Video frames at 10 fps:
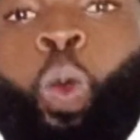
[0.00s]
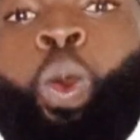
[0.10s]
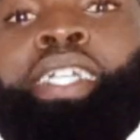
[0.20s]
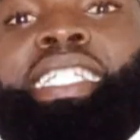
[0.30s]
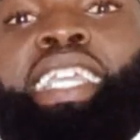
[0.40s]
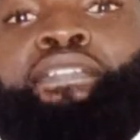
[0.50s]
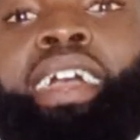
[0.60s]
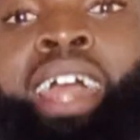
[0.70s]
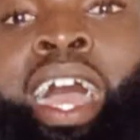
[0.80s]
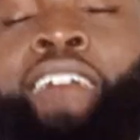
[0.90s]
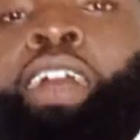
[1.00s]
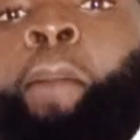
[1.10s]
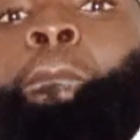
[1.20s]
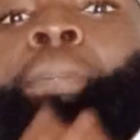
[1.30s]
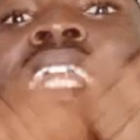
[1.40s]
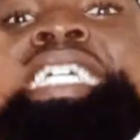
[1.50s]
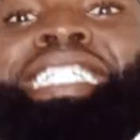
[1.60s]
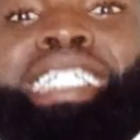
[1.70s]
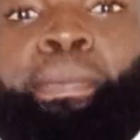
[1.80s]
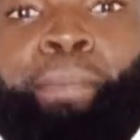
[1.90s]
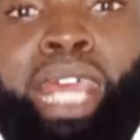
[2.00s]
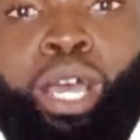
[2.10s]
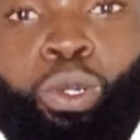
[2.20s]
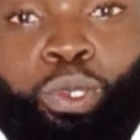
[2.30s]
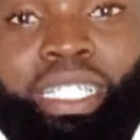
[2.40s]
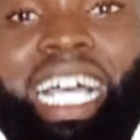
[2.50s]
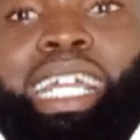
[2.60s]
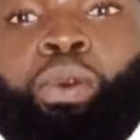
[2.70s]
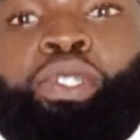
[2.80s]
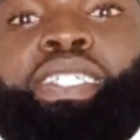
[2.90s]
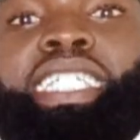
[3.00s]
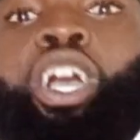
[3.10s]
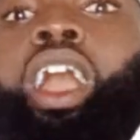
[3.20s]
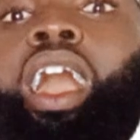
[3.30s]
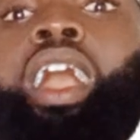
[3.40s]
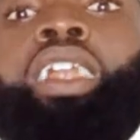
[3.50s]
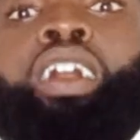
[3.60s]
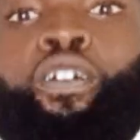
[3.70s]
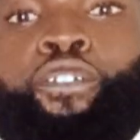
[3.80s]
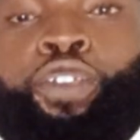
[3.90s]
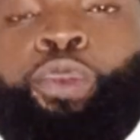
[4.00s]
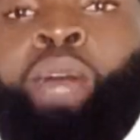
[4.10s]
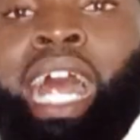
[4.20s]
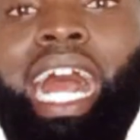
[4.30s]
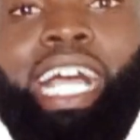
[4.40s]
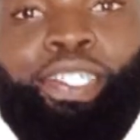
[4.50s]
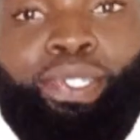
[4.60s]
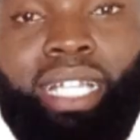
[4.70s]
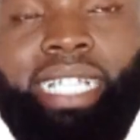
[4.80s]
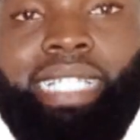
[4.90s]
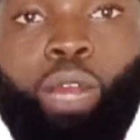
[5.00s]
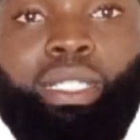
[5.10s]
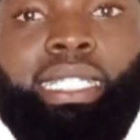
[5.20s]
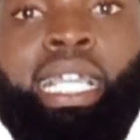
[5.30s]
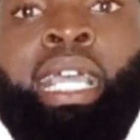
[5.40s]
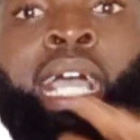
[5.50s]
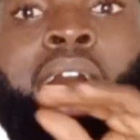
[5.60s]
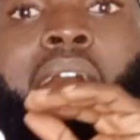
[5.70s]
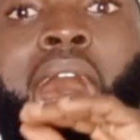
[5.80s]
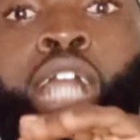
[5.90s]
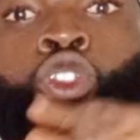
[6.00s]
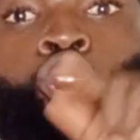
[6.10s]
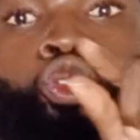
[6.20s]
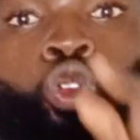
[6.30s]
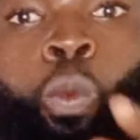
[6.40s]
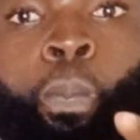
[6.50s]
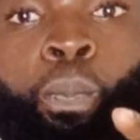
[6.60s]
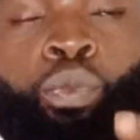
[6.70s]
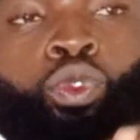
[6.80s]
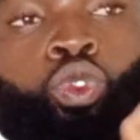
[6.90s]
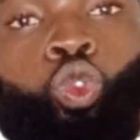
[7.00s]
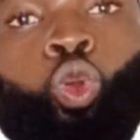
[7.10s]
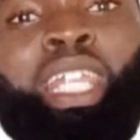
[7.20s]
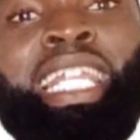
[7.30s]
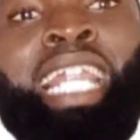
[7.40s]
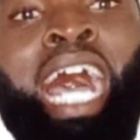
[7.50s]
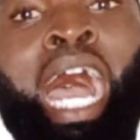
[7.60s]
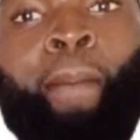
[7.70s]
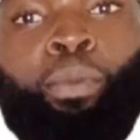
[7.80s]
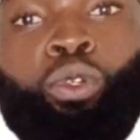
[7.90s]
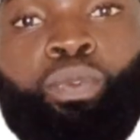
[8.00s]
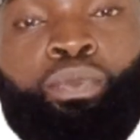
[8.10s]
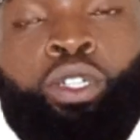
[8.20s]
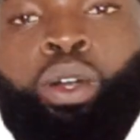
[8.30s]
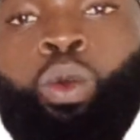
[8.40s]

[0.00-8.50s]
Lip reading: What if I have plenty males and I want to say all of you are students? I will say antum tulabun.